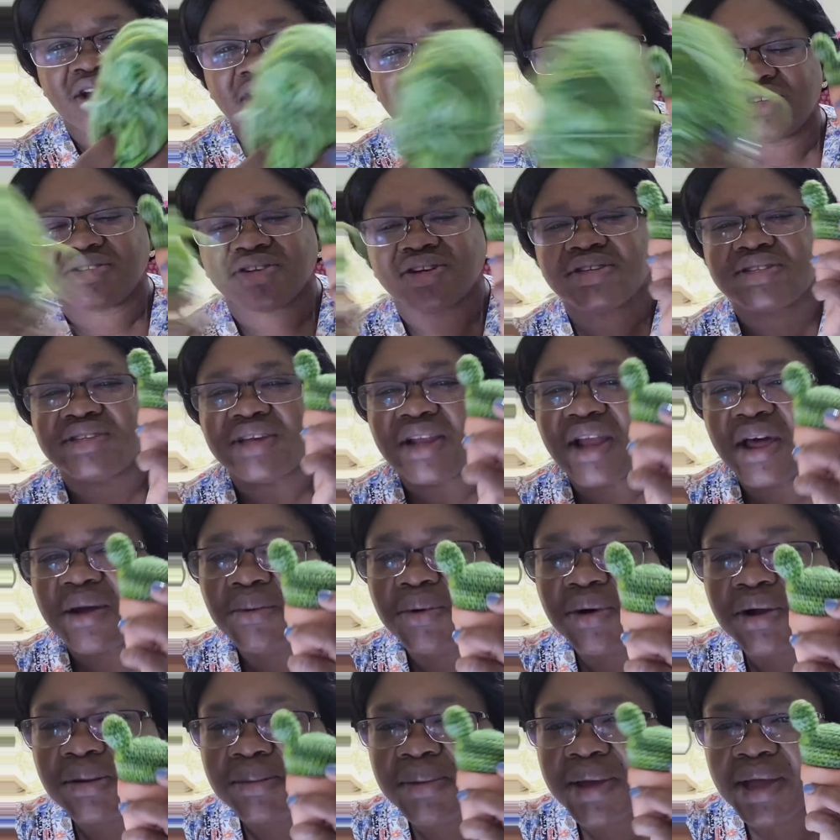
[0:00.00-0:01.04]
So I said I
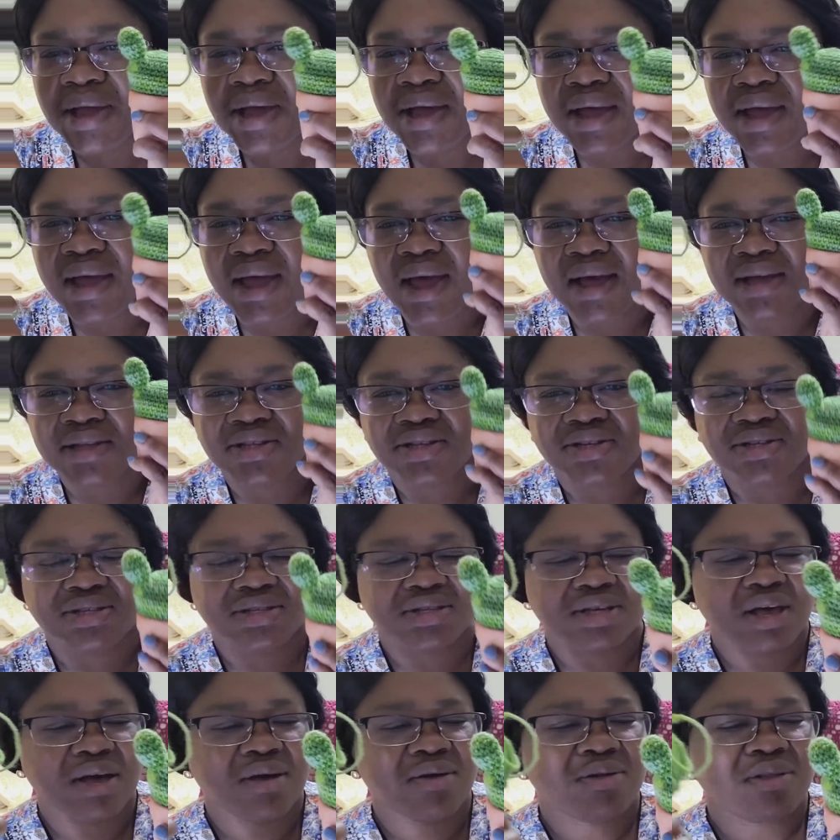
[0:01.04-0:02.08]
want to make a cactus,
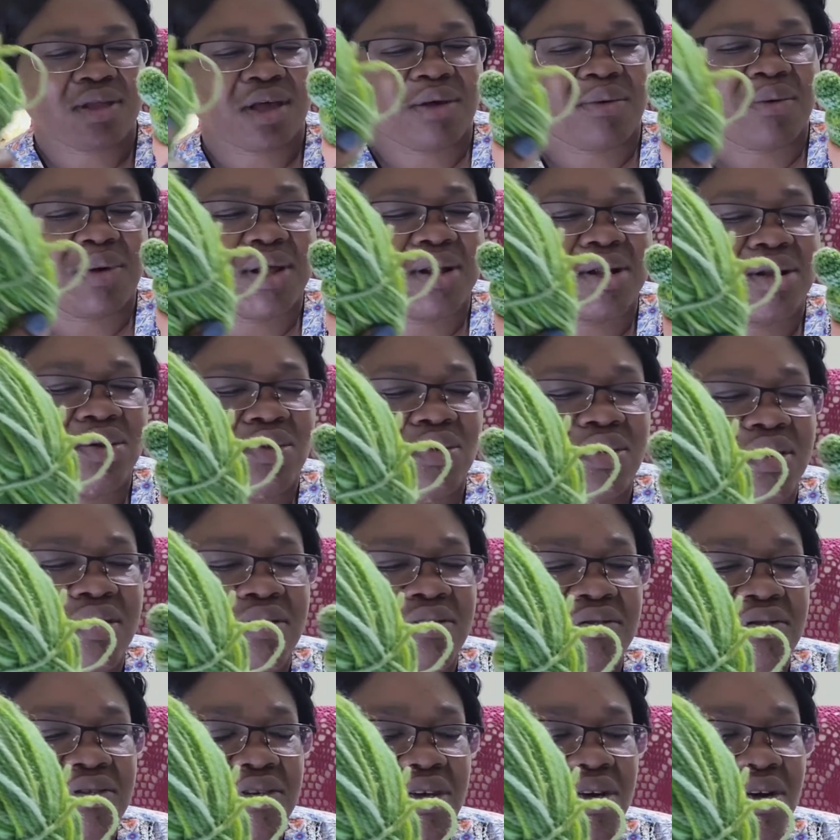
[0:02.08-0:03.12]
and I went looking
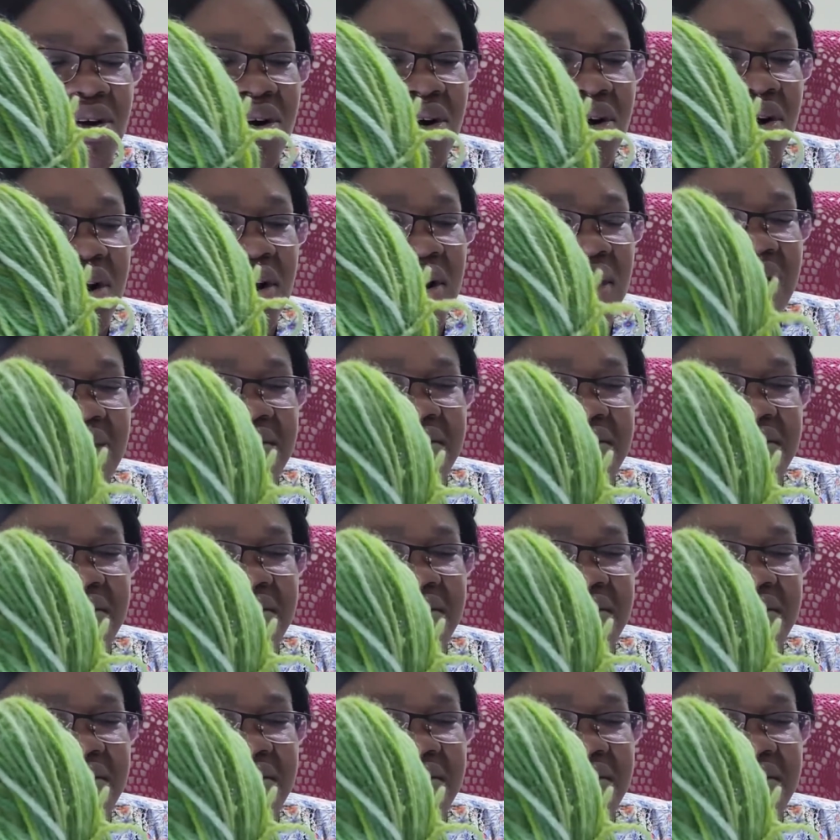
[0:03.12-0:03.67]
for yarn and I